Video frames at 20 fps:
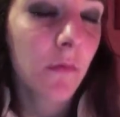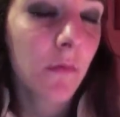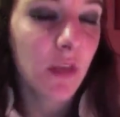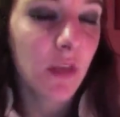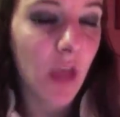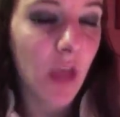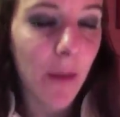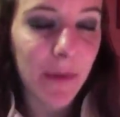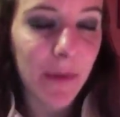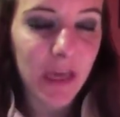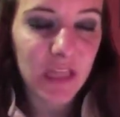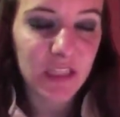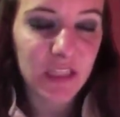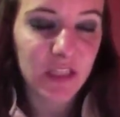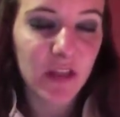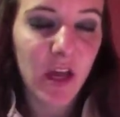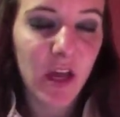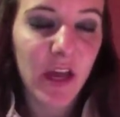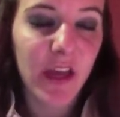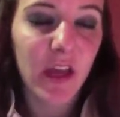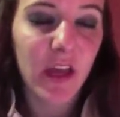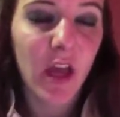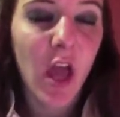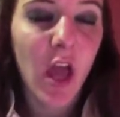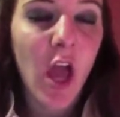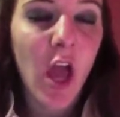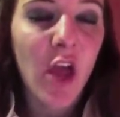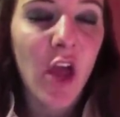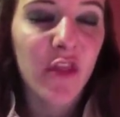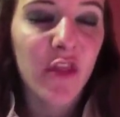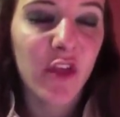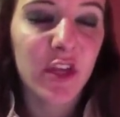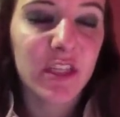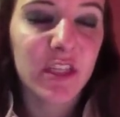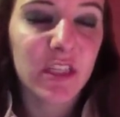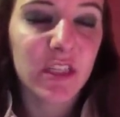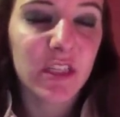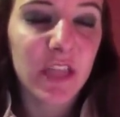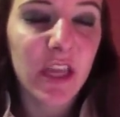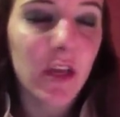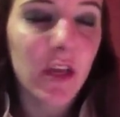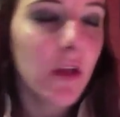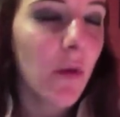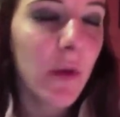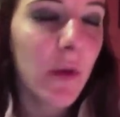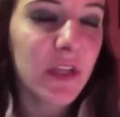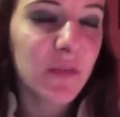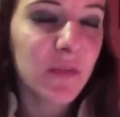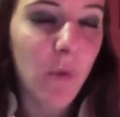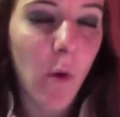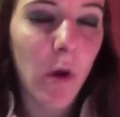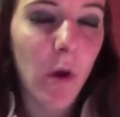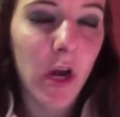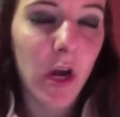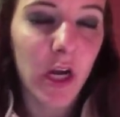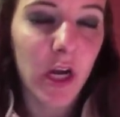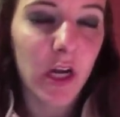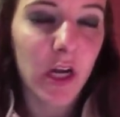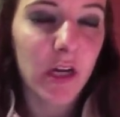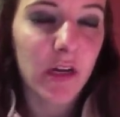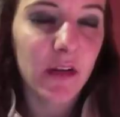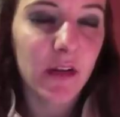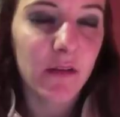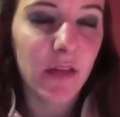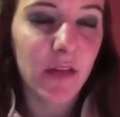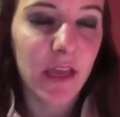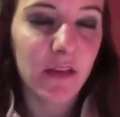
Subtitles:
Yeah, because the single ones won't hurt. Like,